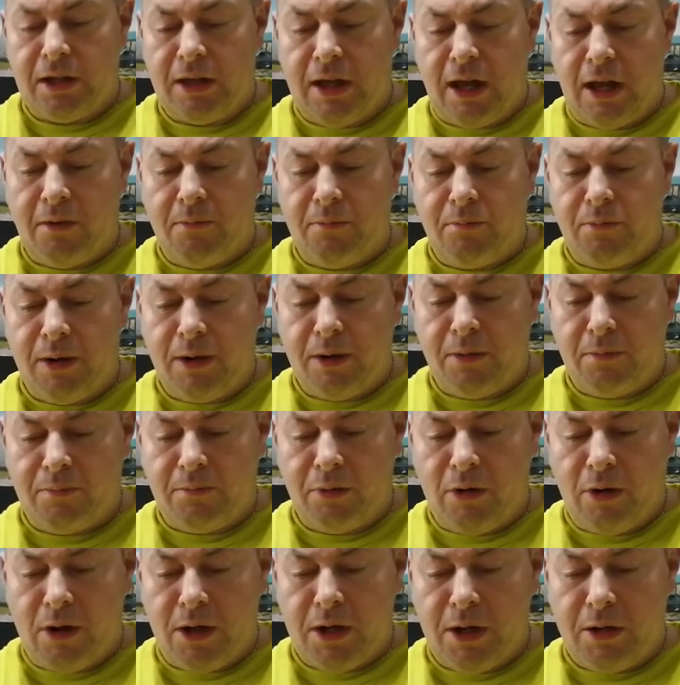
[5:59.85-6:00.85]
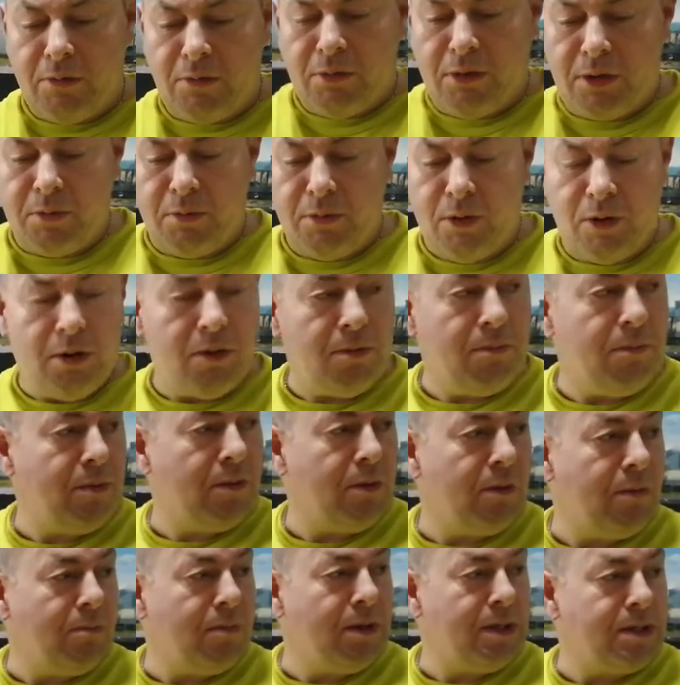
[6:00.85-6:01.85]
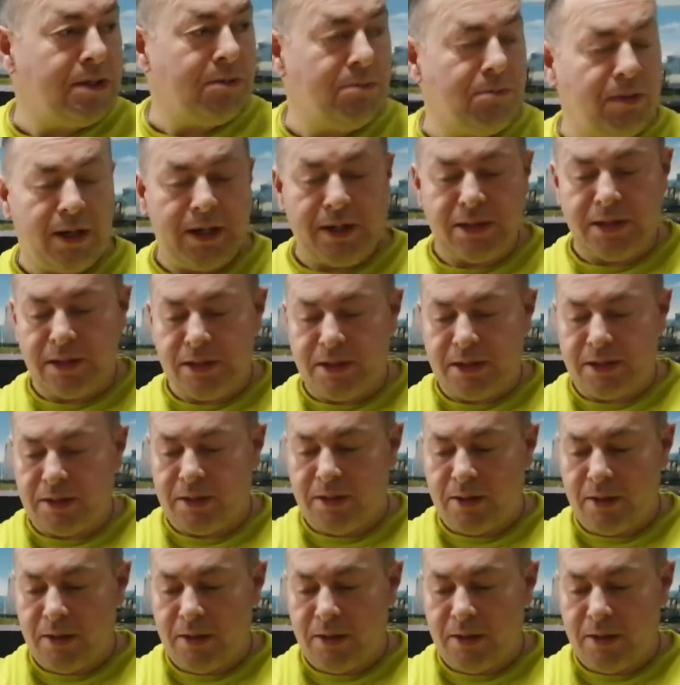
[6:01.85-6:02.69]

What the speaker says: how bright you want to put them, bits and pieces.